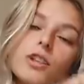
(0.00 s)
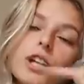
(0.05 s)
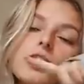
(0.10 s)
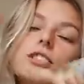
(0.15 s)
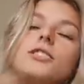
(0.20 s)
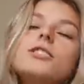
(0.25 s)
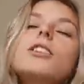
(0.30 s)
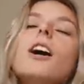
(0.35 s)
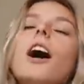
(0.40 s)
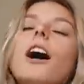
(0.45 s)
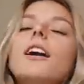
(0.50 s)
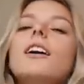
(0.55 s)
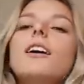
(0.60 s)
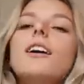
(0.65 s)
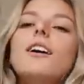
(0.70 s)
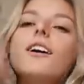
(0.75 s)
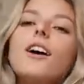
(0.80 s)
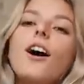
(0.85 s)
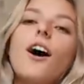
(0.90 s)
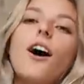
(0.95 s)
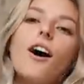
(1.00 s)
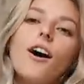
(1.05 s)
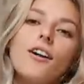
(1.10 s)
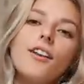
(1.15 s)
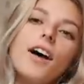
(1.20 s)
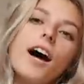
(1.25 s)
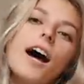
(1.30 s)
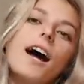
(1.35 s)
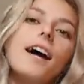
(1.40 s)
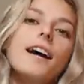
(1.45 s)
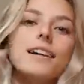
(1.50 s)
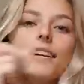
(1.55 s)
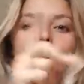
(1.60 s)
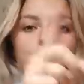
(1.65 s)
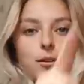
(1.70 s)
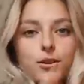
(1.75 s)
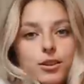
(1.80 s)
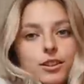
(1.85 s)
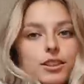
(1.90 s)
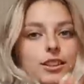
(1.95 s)
notifications on all that, and I
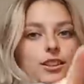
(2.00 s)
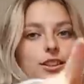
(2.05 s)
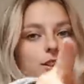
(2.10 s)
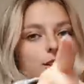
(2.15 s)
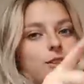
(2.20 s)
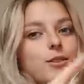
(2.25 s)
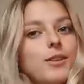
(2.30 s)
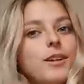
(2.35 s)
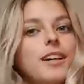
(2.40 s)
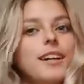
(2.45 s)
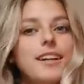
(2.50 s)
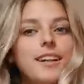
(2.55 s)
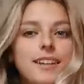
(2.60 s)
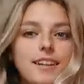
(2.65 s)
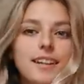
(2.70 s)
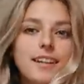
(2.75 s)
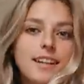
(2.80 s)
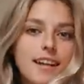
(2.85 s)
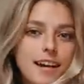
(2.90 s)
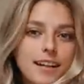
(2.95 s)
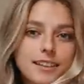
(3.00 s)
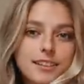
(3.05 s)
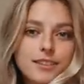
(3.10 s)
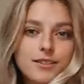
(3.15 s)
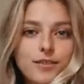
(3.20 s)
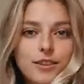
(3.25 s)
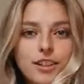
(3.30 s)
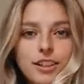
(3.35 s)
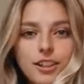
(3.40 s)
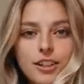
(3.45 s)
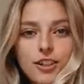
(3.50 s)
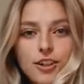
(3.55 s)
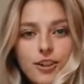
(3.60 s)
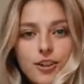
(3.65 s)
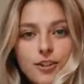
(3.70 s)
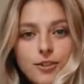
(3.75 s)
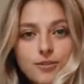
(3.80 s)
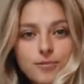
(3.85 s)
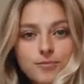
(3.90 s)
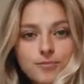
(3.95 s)
will see you in the next
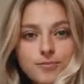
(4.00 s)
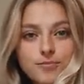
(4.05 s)
video.